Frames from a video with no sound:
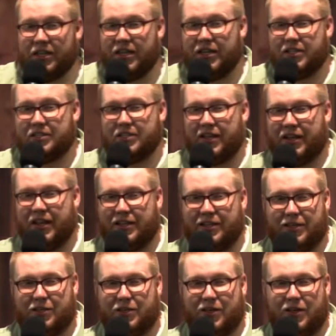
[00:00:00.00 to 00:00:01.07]
that is
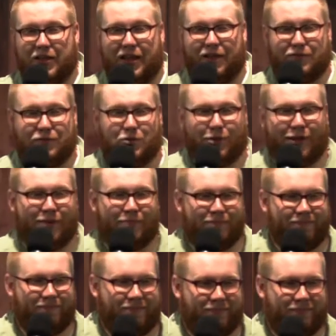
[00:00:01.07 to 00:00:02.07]
connected to the life stream,